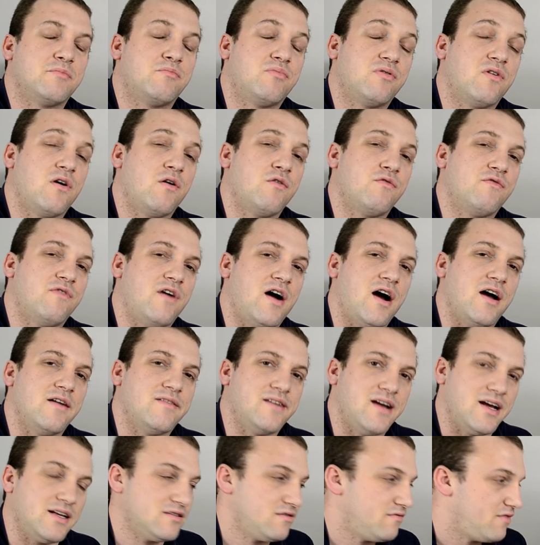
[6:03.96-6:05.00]
Pro 5
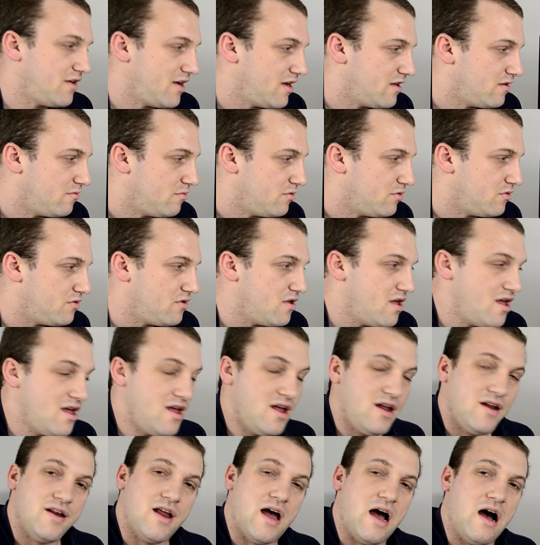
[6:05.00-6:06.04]
has available.
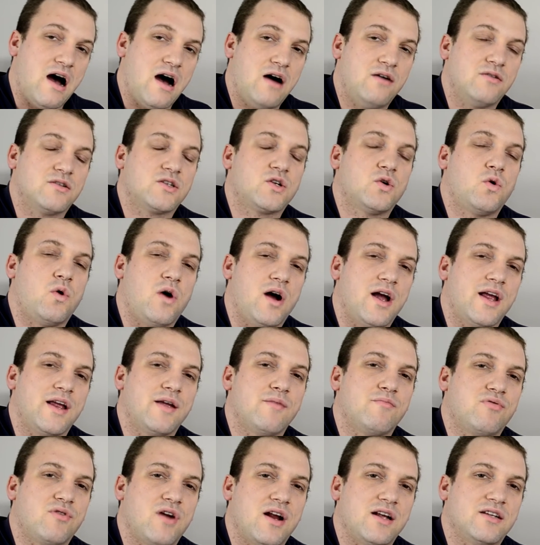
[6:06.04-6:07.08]
Now, I was quite
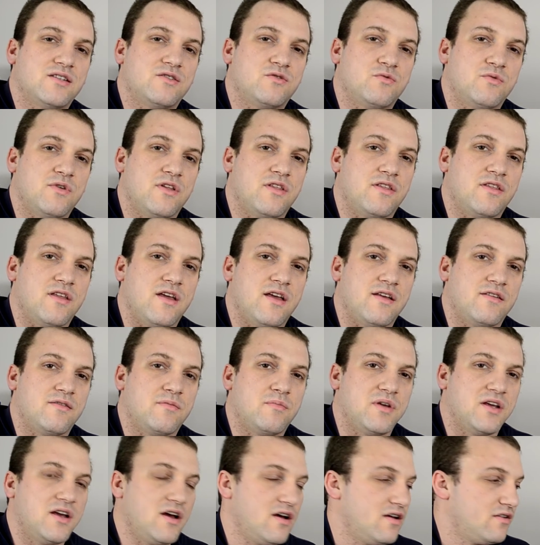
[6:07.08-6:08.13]
impressed with this
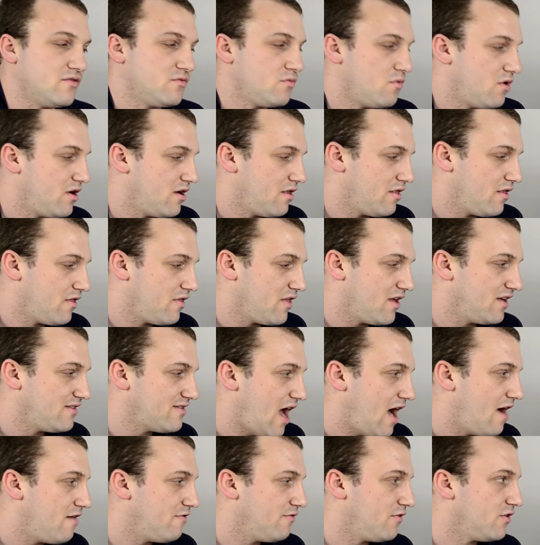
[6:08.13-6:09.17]
because one of the things
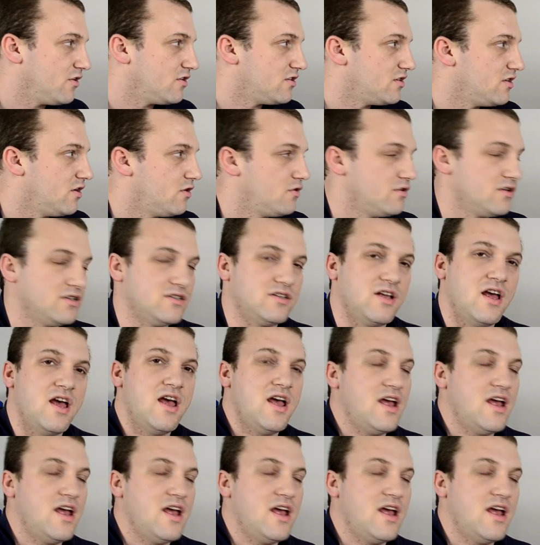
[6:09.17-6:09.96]
I first noticed